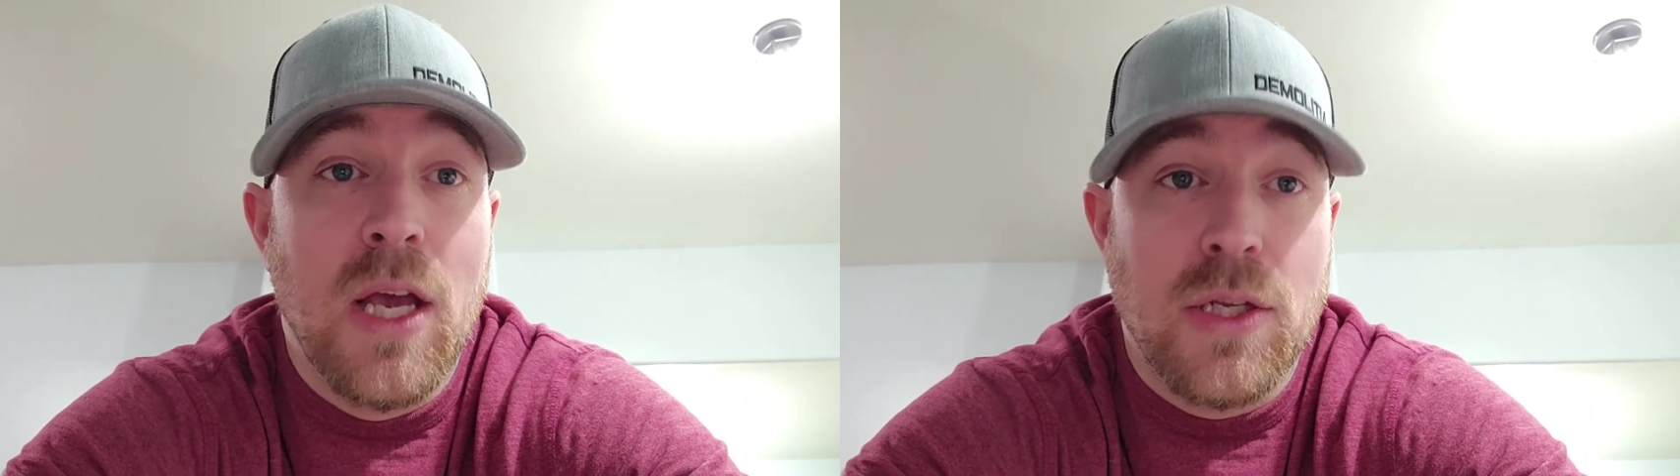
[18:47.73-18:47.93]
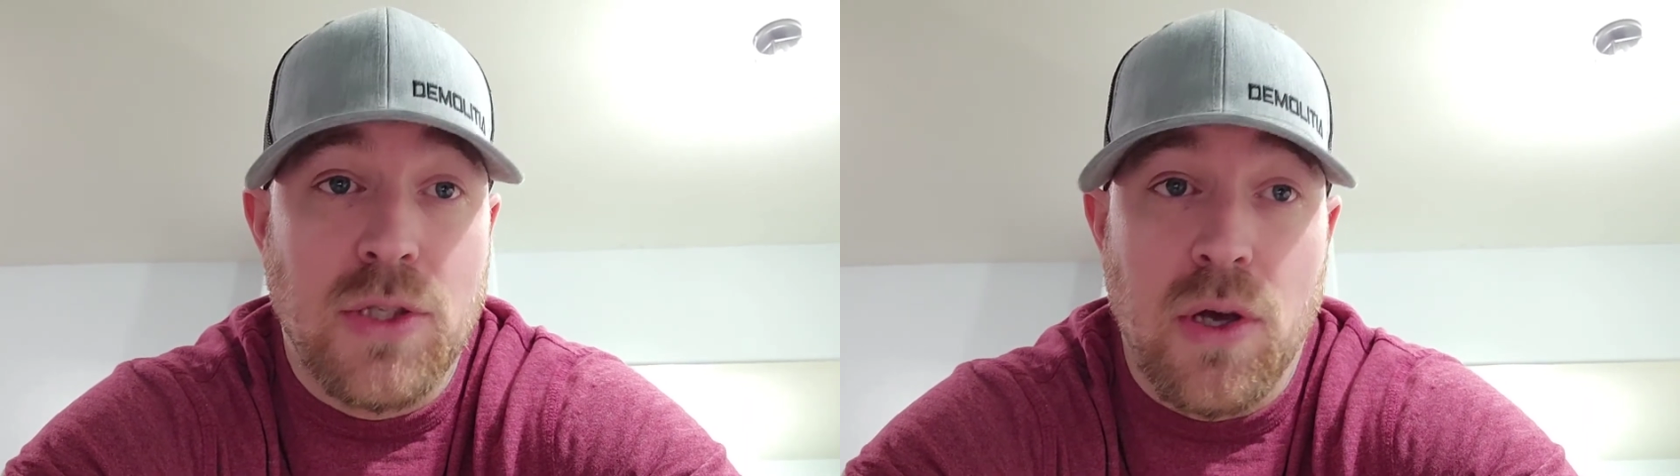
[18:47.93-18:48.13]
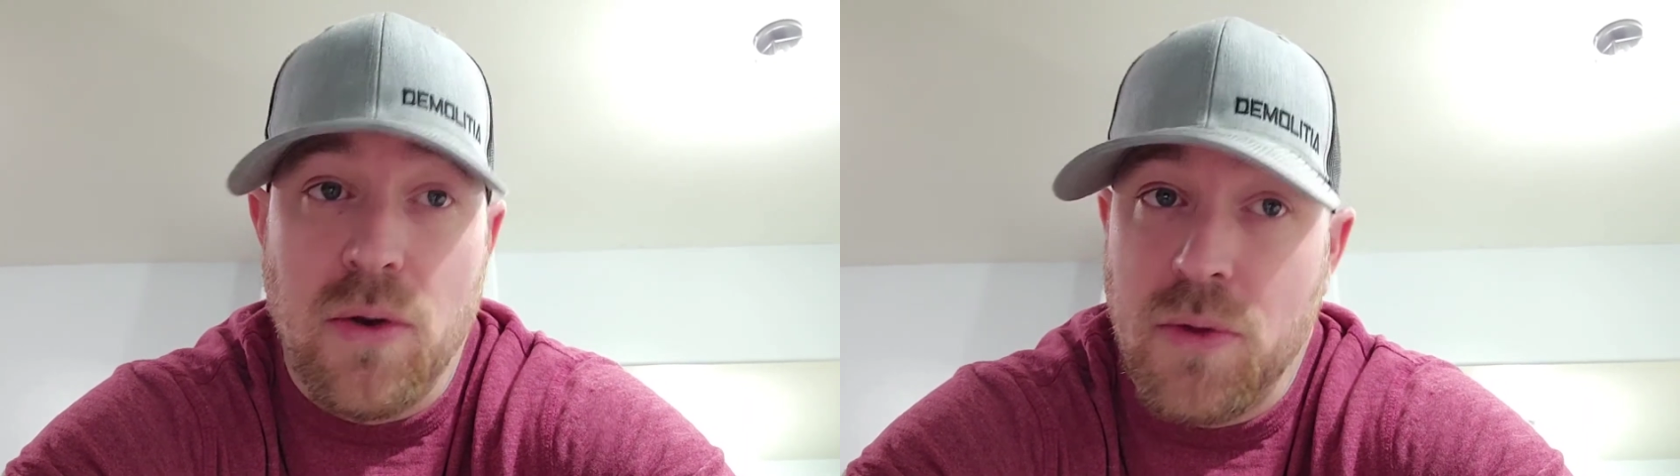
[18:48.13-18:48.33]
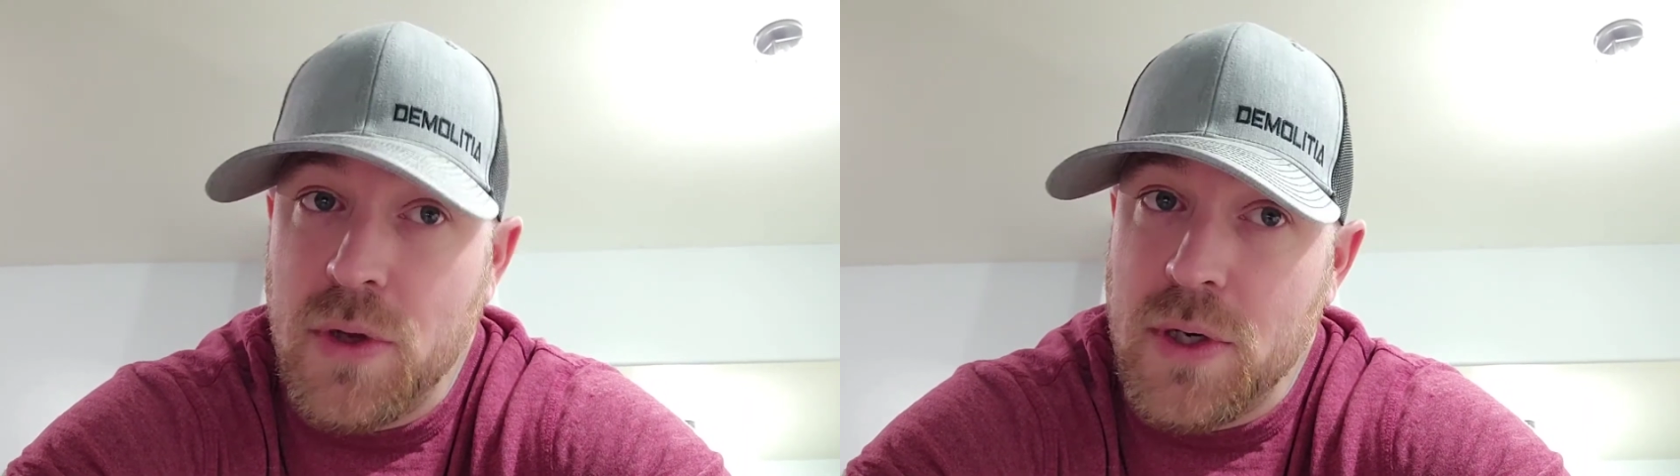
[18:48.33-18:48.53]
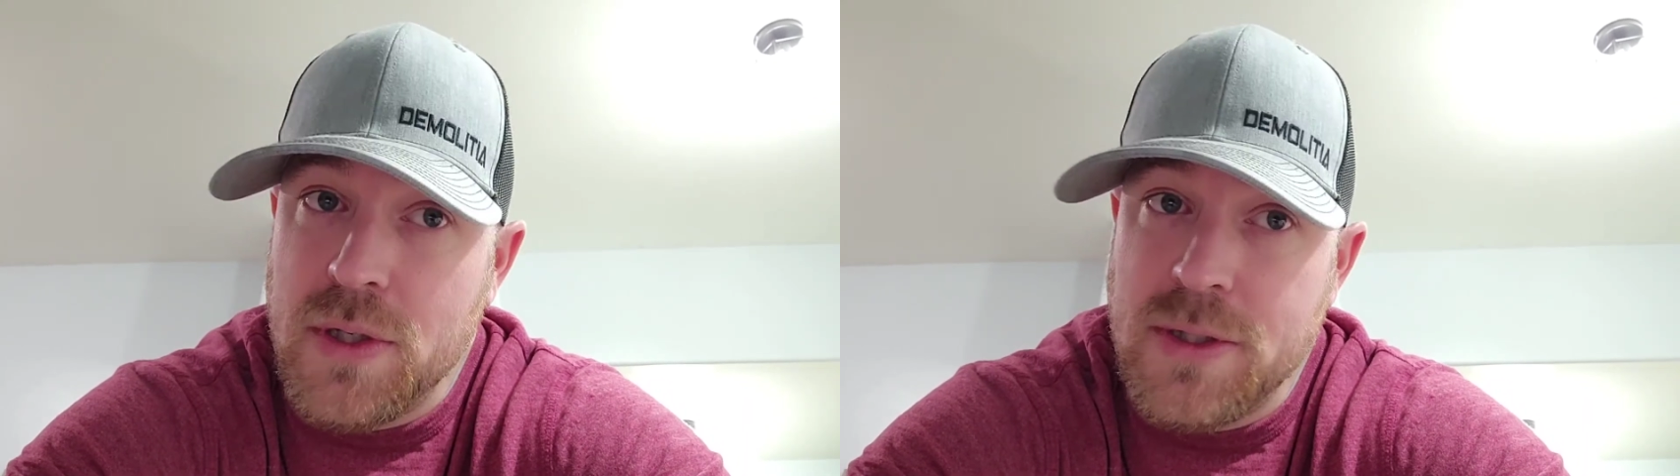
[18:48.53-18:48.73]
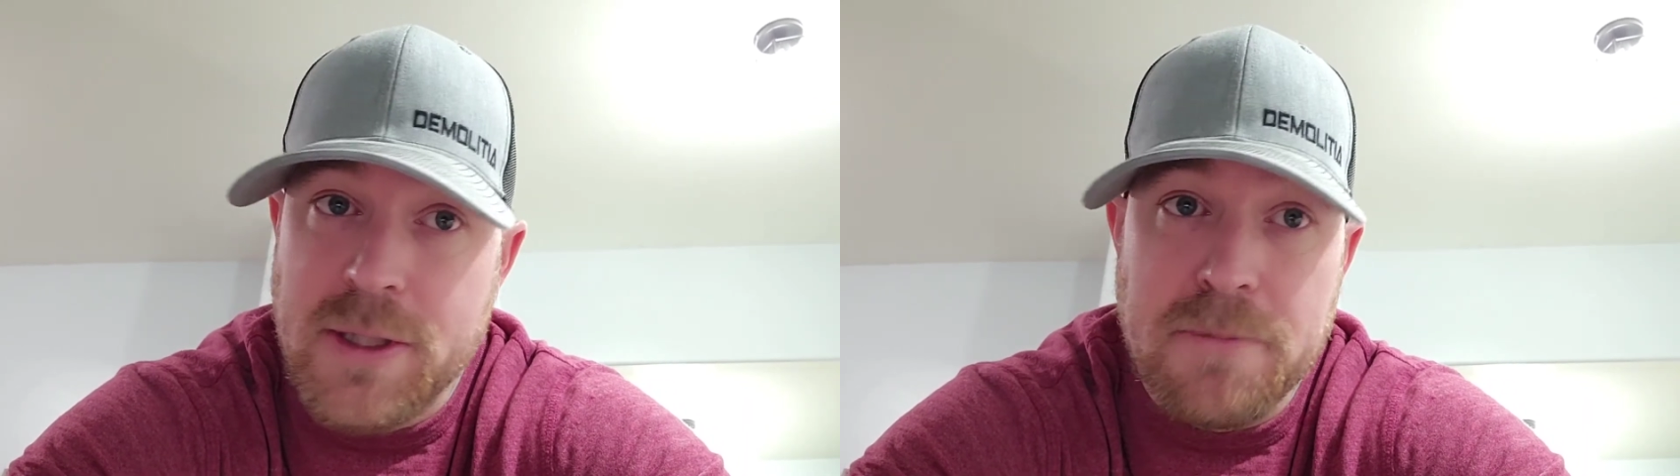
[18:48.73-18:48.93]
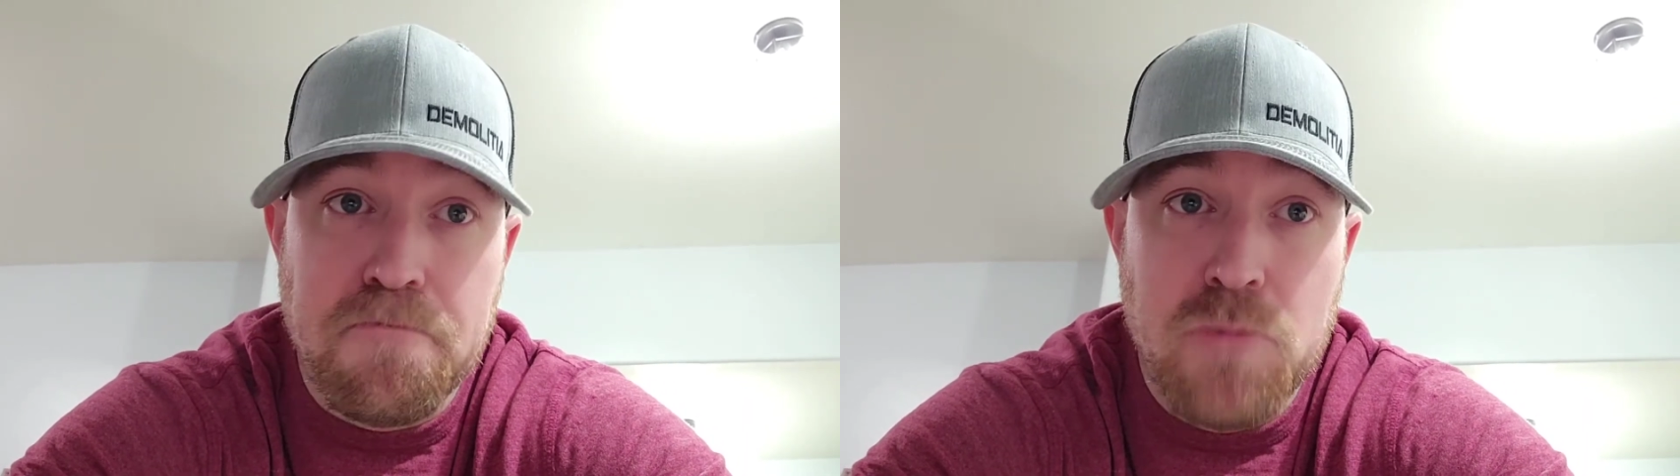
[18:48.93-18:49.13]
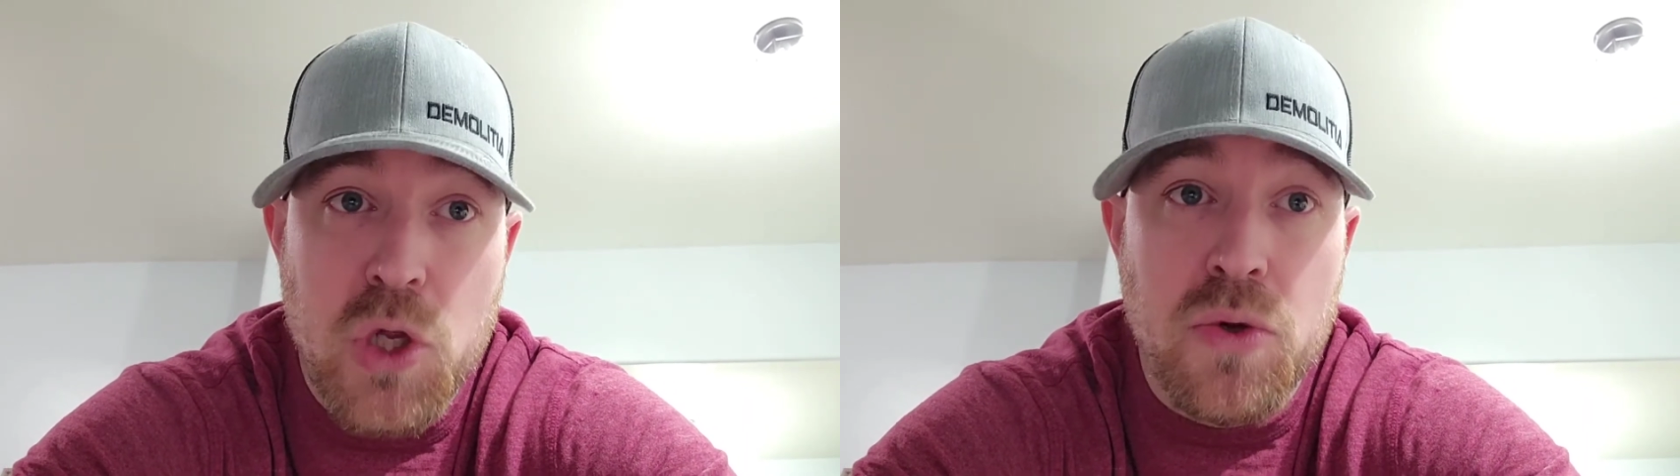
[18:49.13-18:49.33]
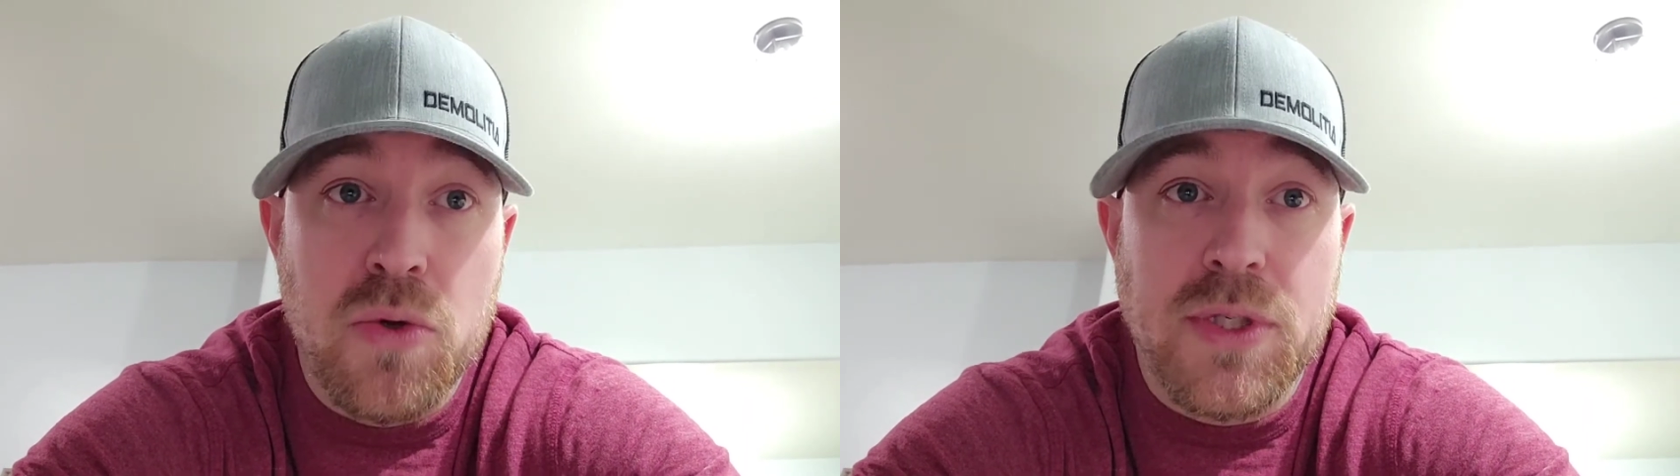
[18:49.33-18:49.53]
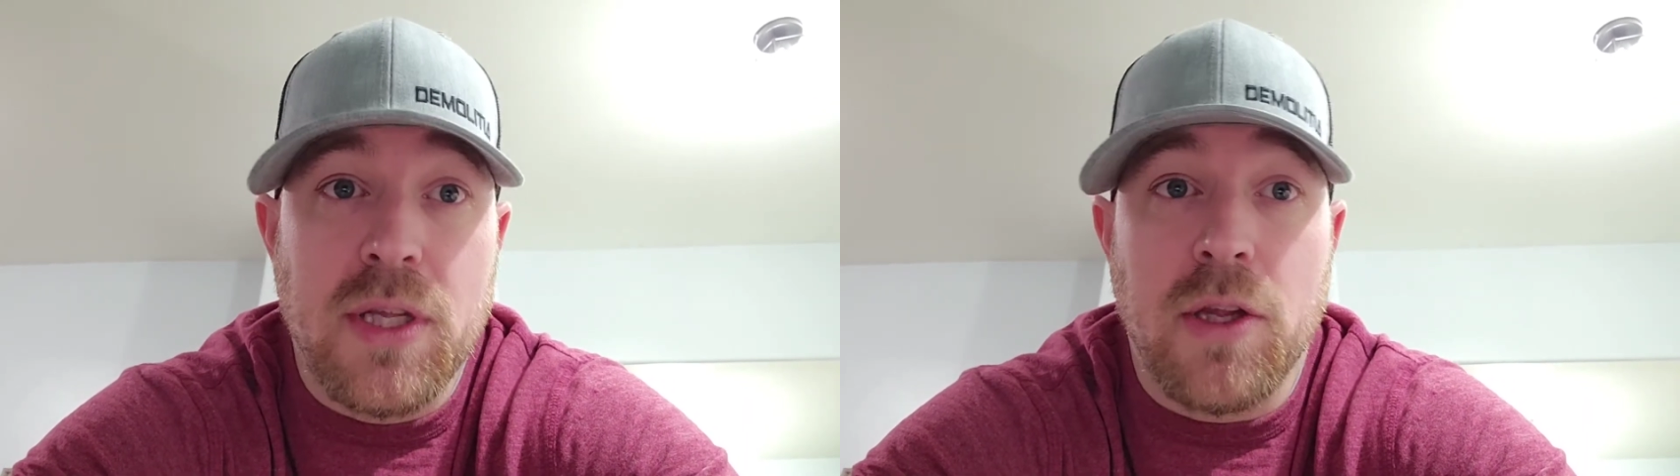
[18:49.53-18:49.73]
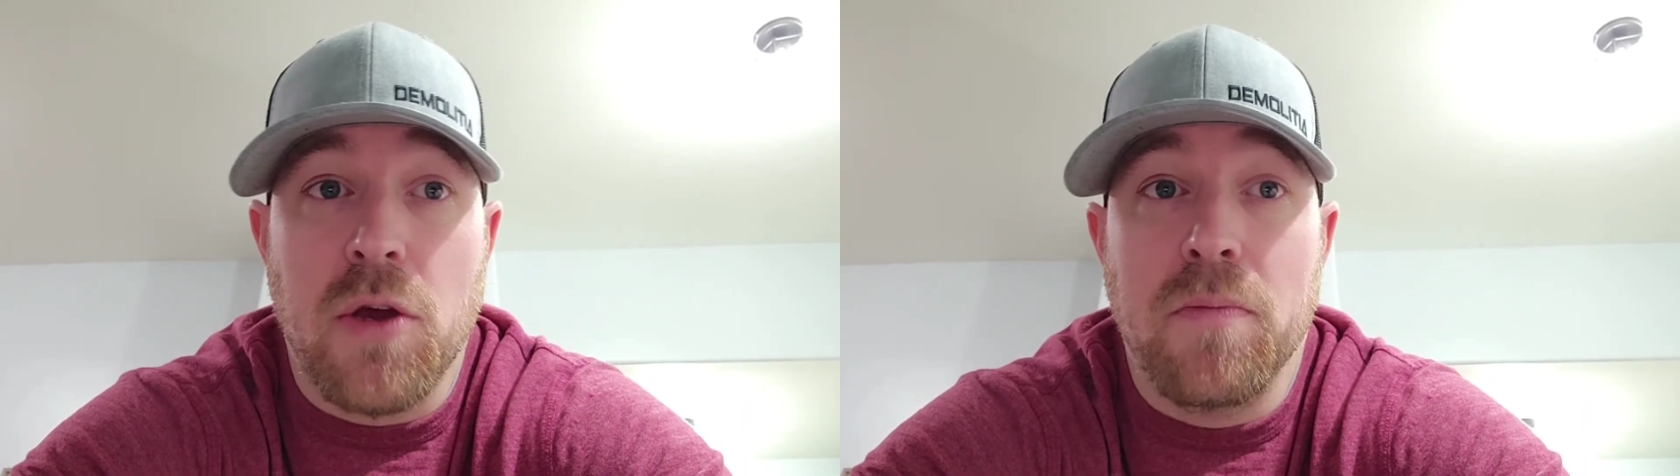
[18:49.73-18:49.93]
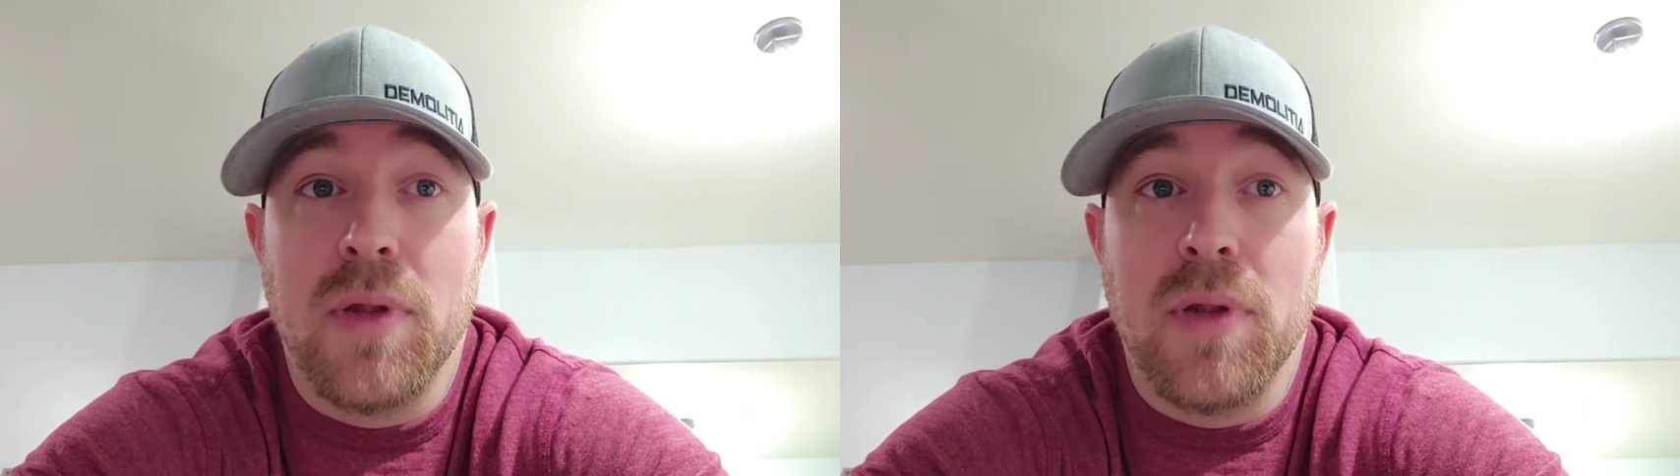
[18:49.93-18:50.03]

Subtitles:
So there's new silicone